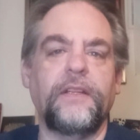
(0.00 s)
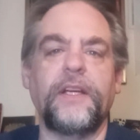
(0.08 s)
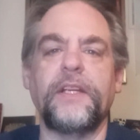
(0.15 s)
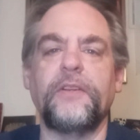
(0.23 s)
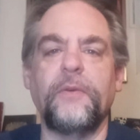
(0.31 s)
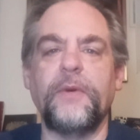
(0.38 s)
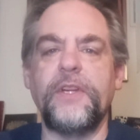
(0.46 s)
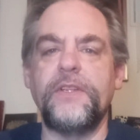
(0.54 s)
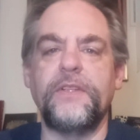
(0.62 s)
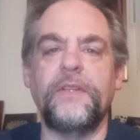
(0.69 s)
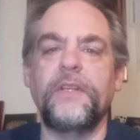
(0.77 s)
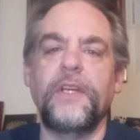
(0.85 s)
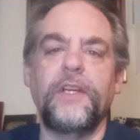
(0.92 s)
Like,
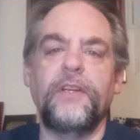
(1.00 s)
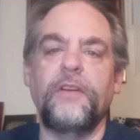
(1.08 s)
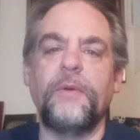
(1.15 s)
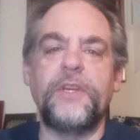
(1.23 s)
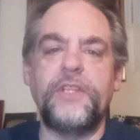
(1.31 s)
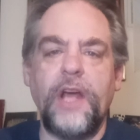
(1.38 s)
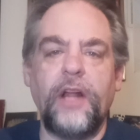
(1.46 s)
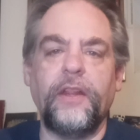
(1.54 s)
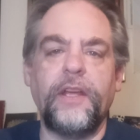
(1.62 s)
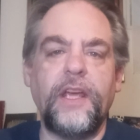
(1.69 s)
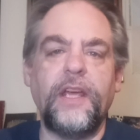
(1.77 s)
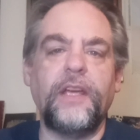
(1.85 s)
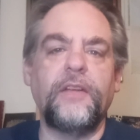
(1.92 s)
nobody's
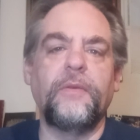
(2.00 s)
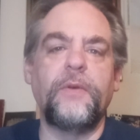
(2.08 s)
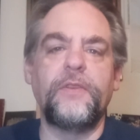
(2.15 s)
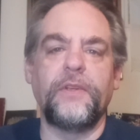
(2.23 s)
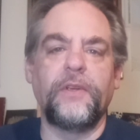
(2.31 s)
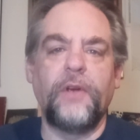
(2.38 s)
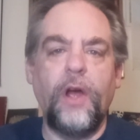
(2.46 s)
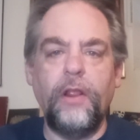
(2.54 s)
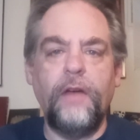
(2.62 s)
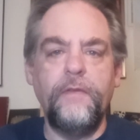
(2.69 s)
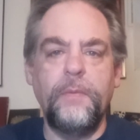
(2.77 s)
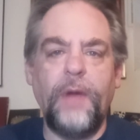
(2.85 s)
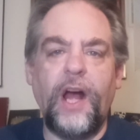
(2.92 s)
yelling, nobody's like, "I
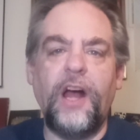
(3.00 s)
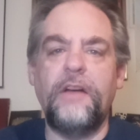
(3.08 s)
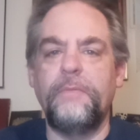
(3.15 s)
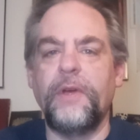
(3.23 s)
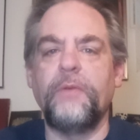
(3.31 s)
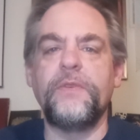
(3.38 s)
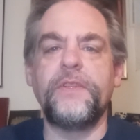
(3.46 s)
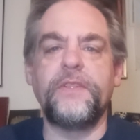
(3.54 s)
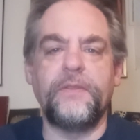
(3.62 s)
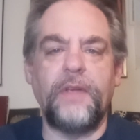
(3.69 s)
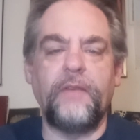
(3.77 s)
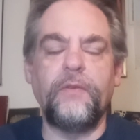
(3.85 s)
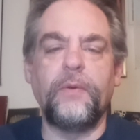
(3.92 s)
love you, Bob."
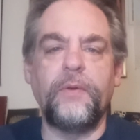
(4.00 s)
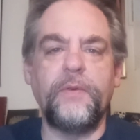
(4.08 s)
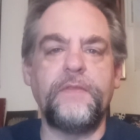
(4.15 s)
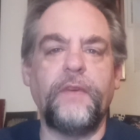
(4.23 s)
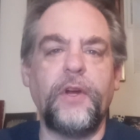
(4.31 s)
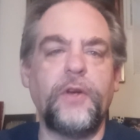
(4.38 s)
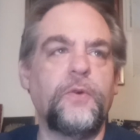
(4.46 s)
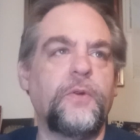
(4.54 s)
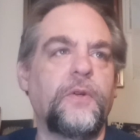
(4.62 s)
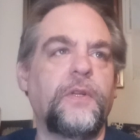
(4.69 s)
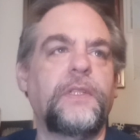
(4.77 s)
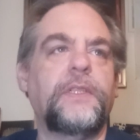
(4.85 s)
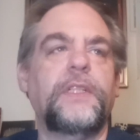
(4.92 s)
Everyone was very
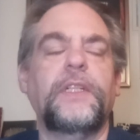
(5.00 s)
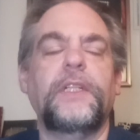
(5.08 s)
cool.